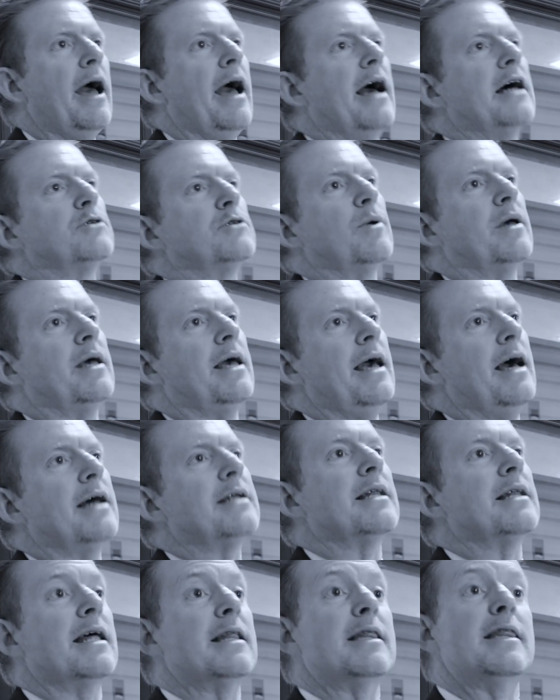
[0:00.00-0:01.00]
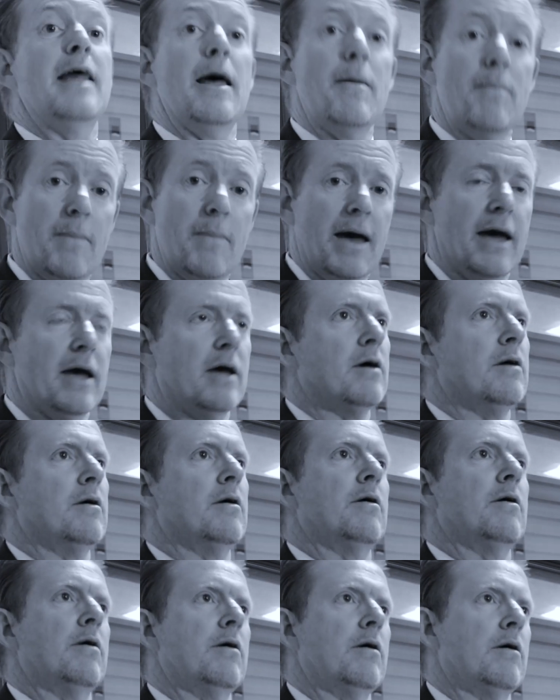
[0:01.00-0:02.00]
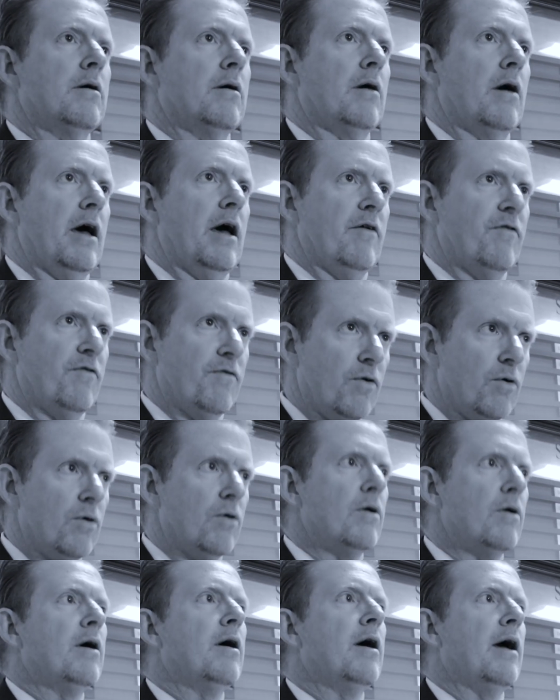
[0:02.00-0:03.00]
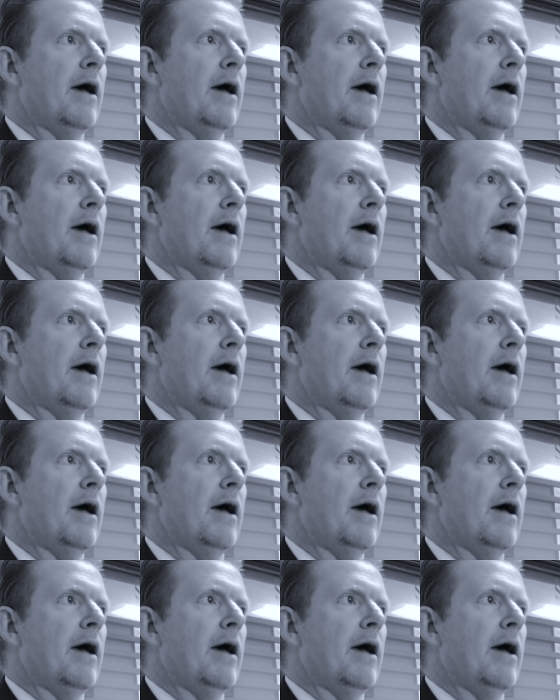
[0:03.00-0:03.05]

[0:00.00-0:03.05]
as we can to let them make a full,